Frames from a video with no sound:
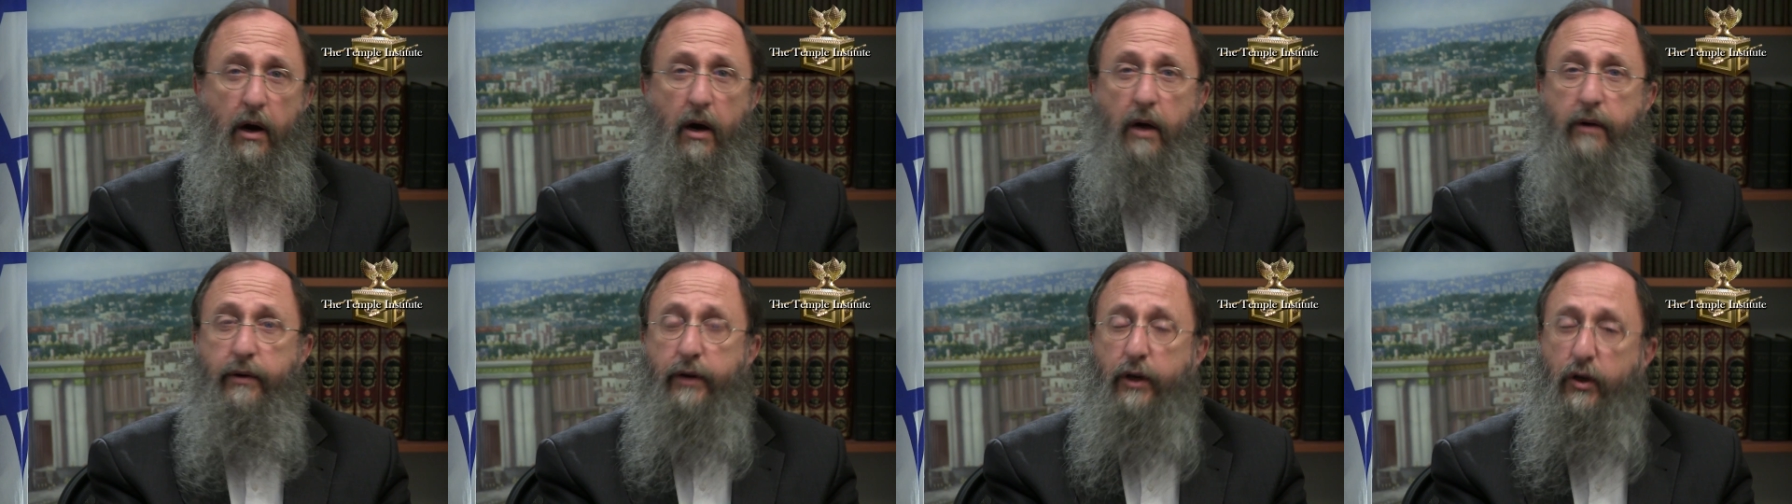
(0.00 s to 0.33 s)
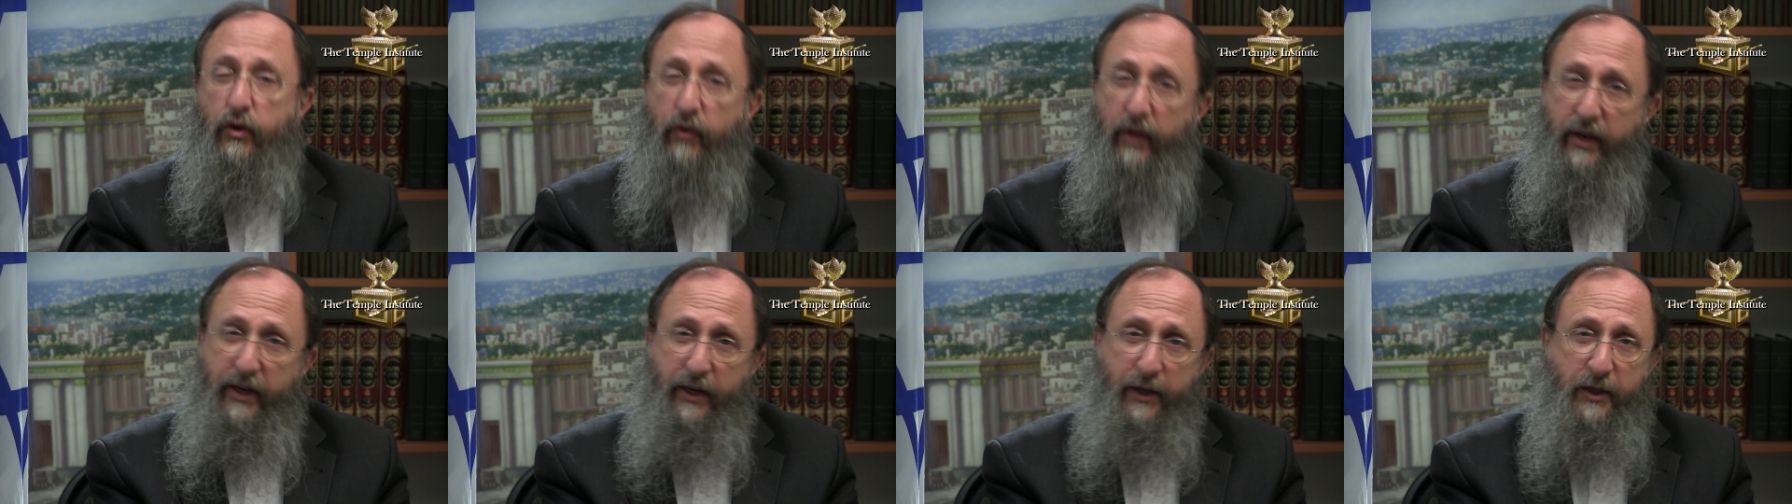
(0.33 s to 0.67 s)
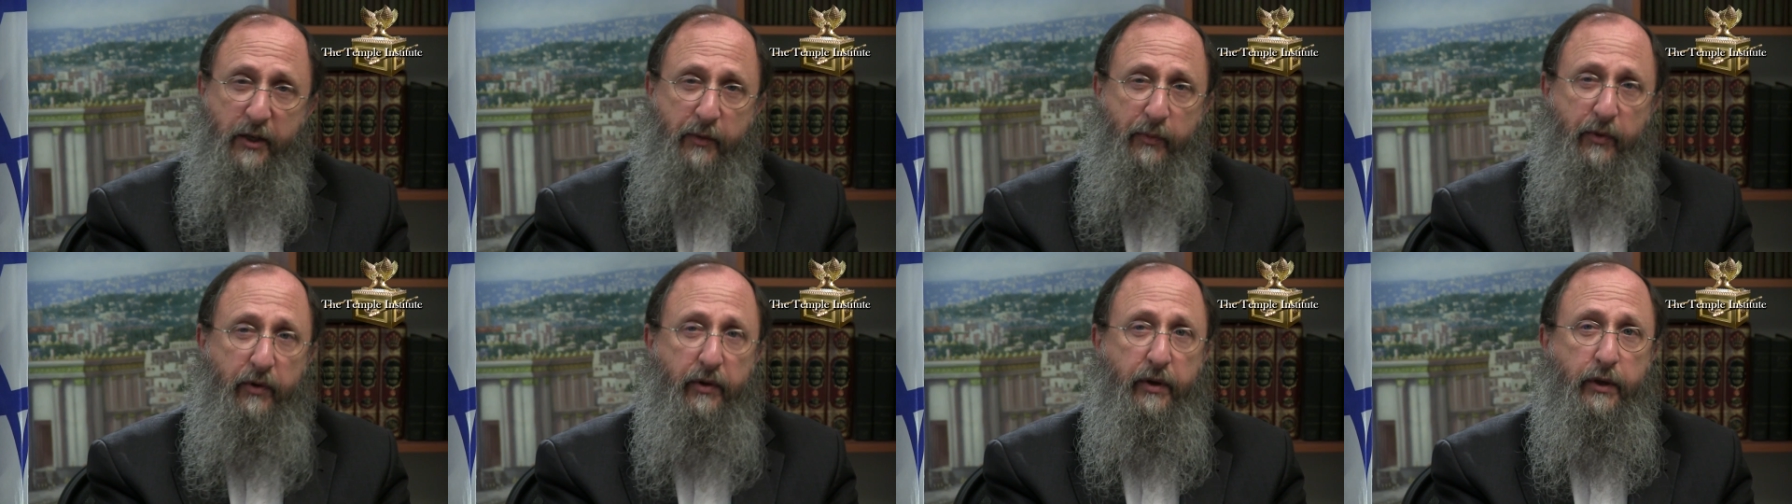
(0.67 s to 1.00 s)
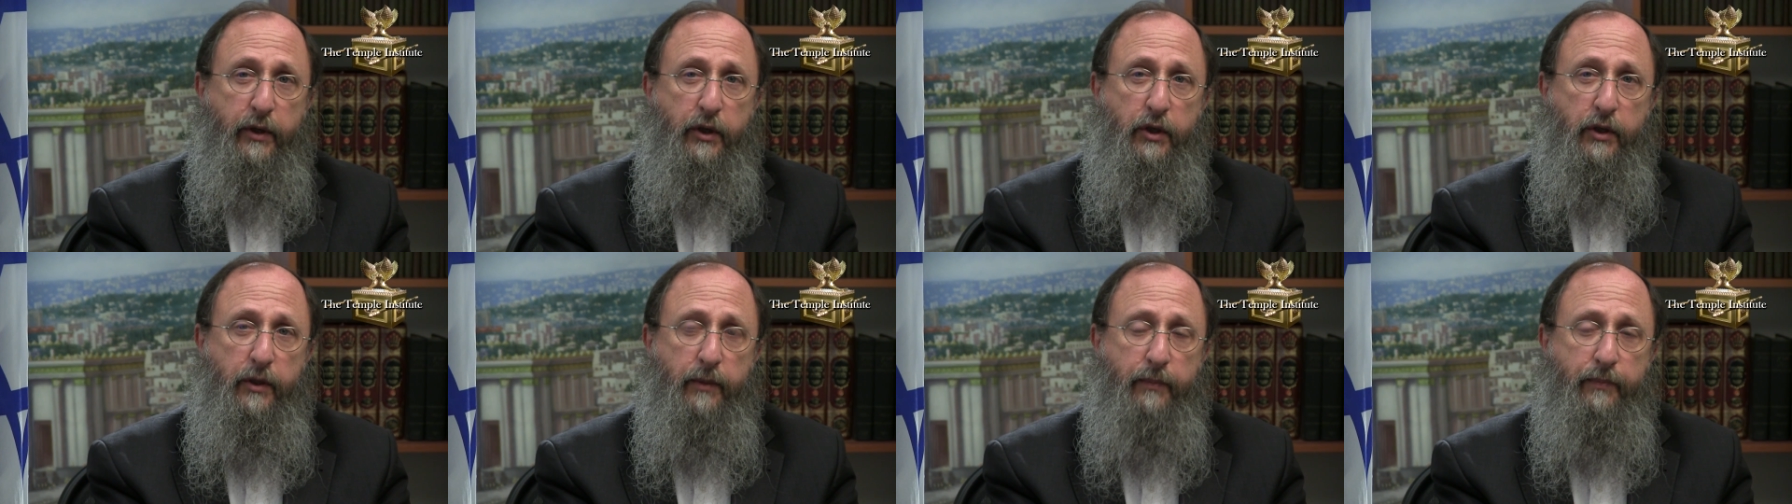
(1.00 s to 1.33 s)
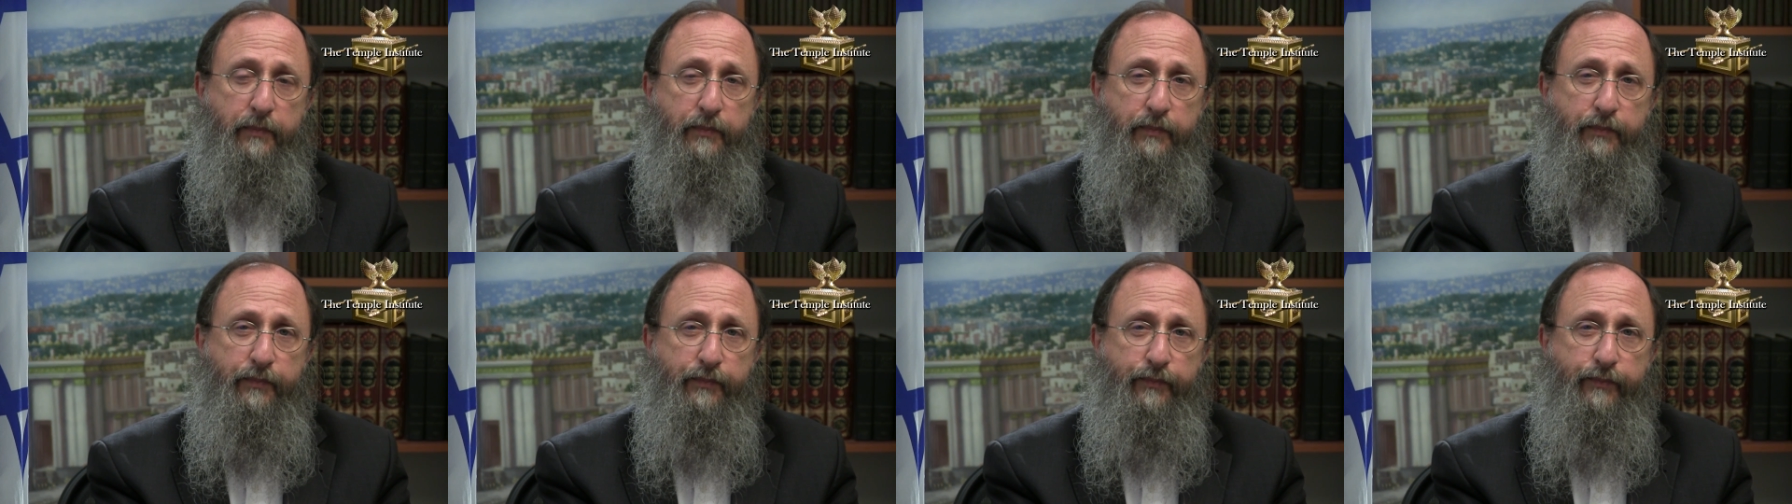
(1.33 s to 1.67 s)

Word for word: are a great inspiration.